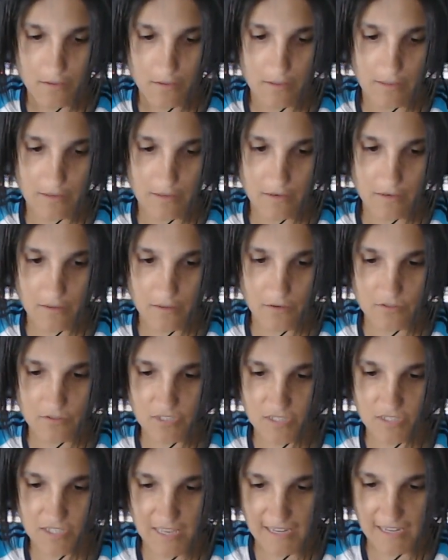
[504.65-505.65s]
And
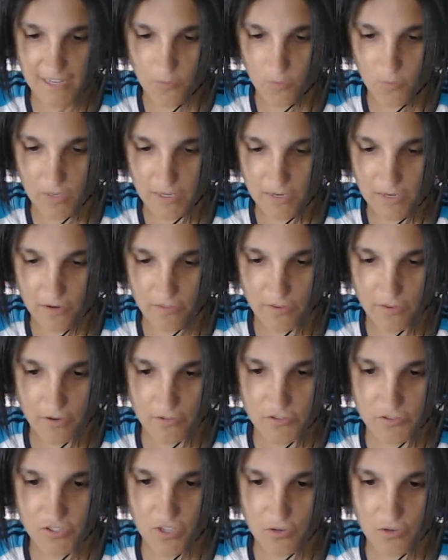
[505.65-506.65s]
there's a second one here that
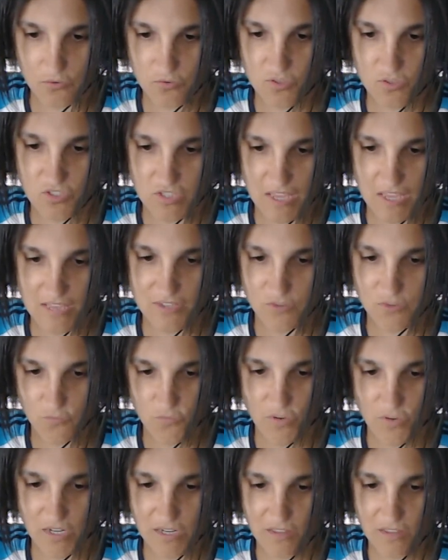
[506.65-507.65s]
also says
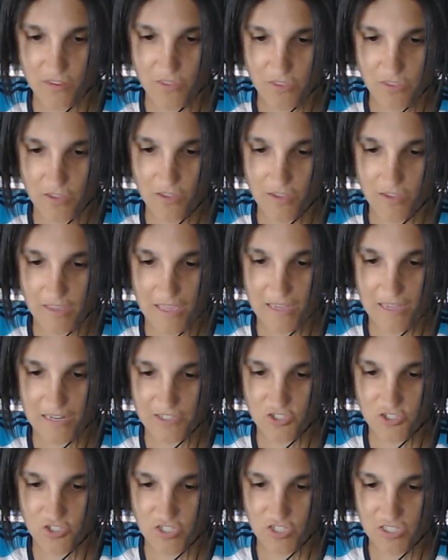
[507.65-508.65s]
Frida the, and
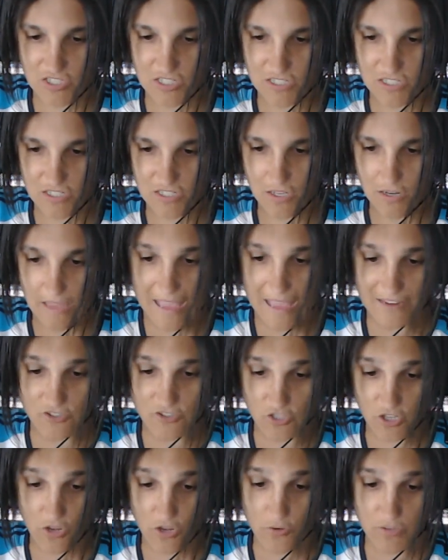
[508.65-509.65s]
it's just as cut.
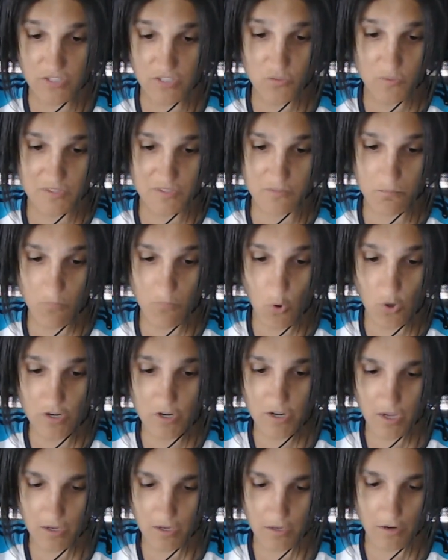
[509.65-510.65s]
Actually, no, this one's
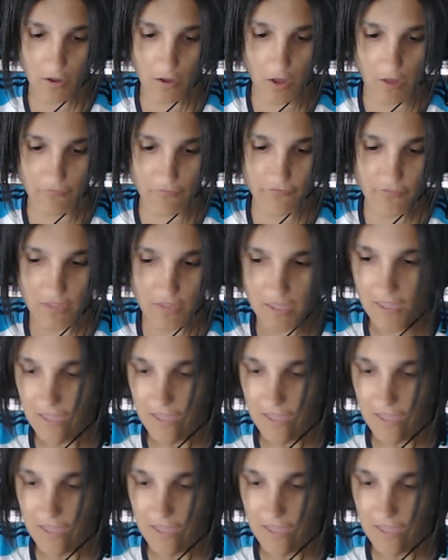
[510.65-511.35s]
more cut off.